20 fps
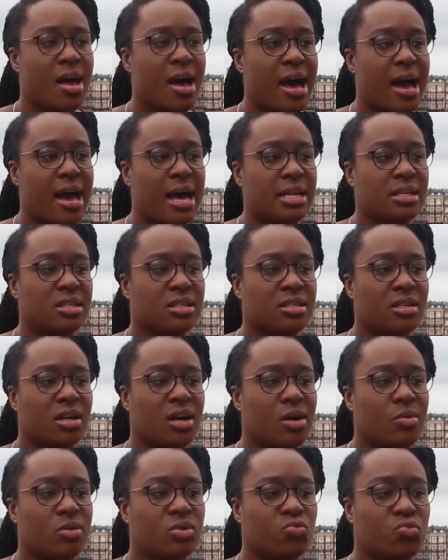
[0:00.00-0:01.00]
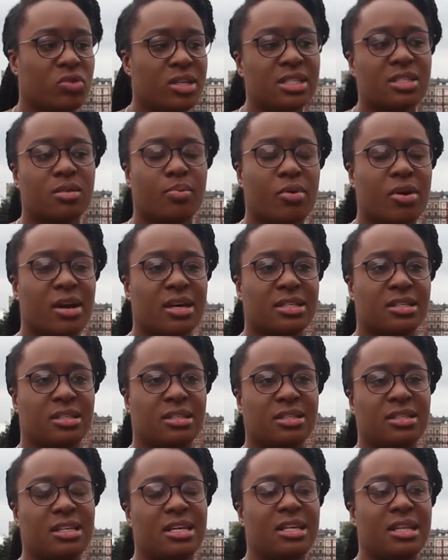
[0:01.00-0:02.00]
And I was really surprised to
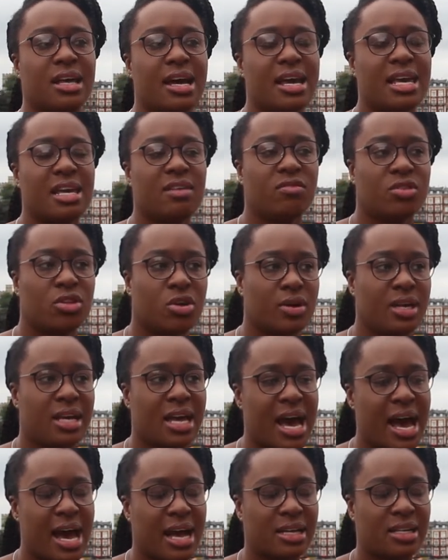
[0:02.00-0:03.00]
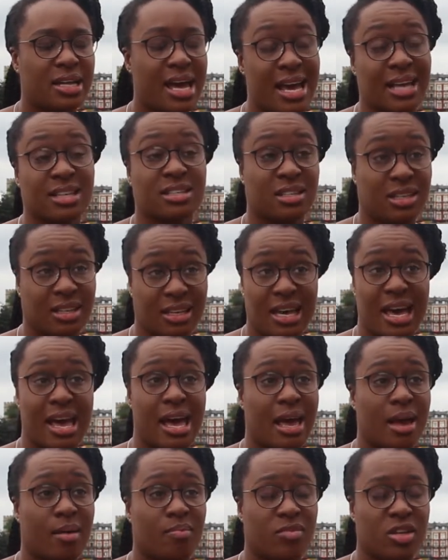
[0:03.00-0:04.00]
see that even though he had excellent
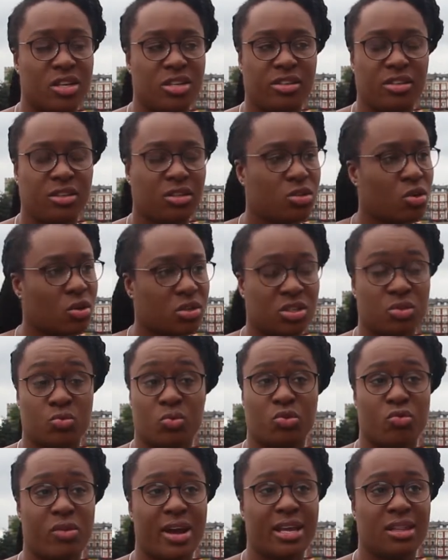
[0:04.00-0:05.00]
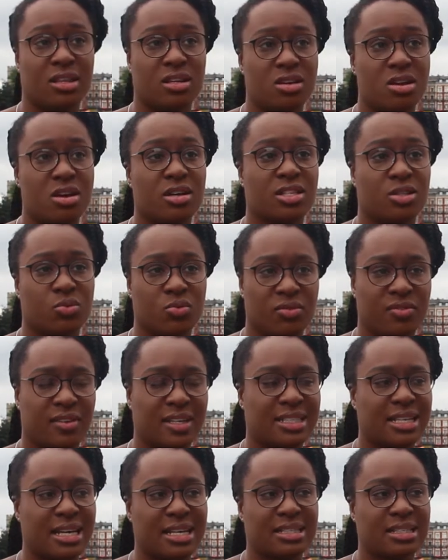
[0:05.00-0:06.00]
care, the doctors were great, the nurses were
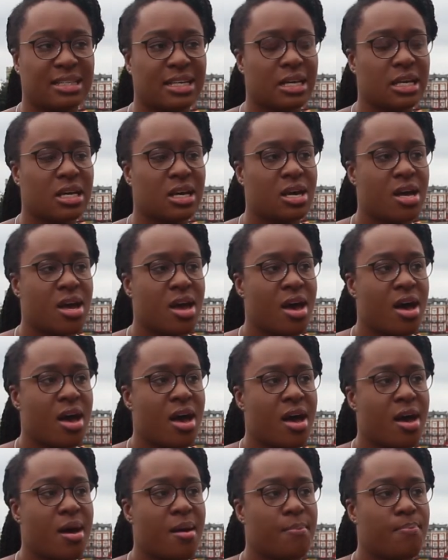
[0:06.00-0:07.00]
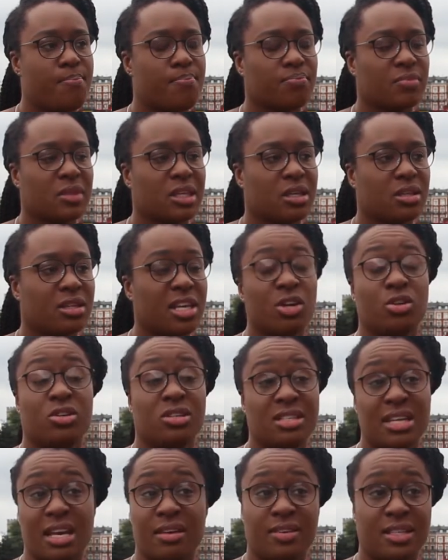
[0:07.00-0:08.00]
fantastic, they
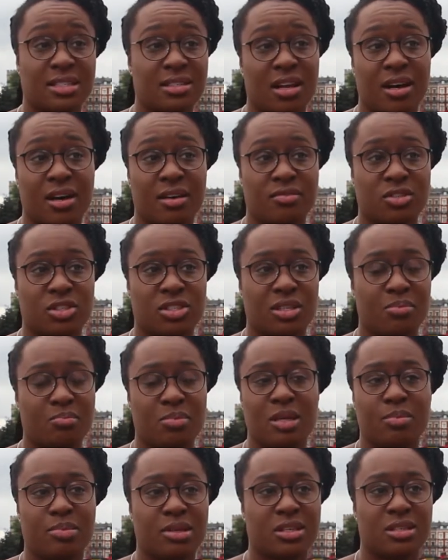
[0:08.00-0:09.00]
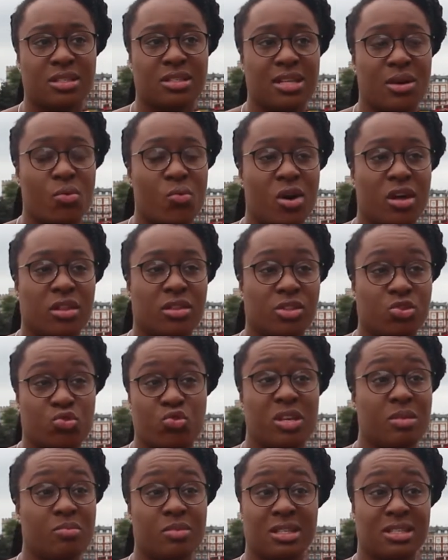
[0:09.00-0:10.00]
couldn't save his life just simply because there weren't the
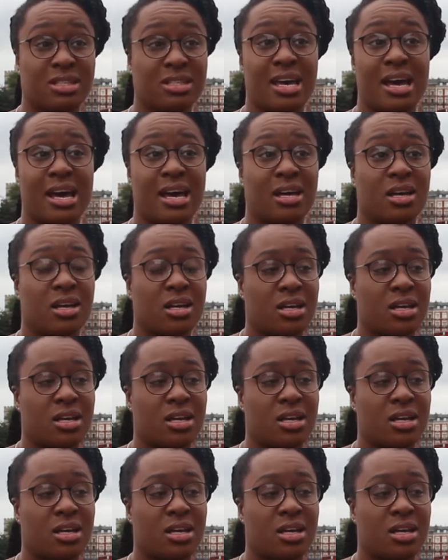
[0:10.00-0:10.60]
treatments there